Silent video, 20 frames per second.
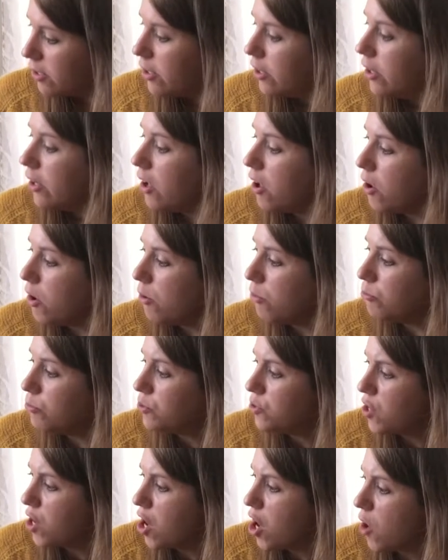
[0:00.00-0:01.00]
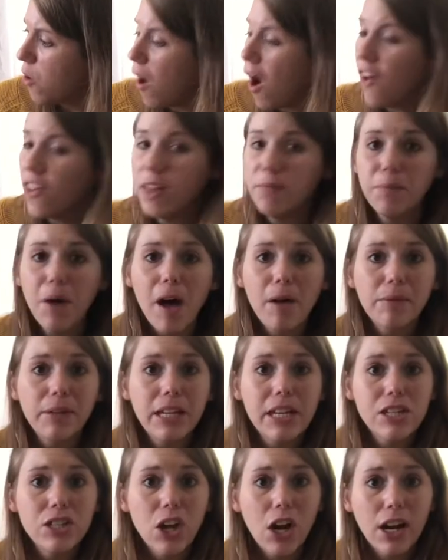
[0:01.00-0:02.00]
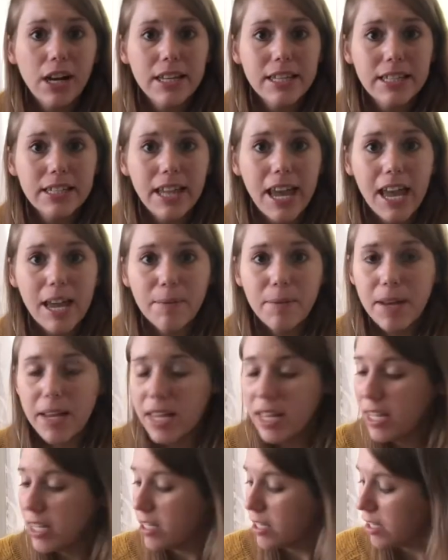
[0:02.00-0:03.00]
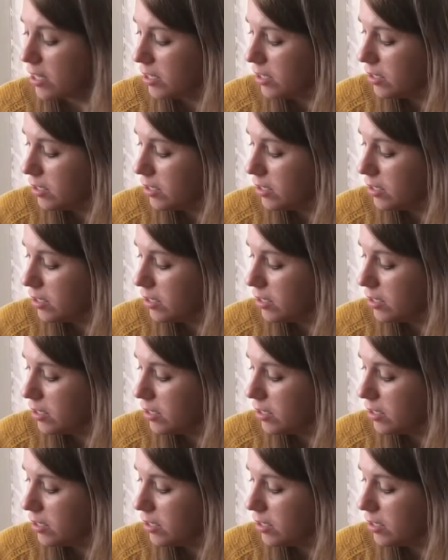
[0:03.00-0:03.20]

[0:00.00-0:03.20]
Oh no, all the pumpkins are escaping!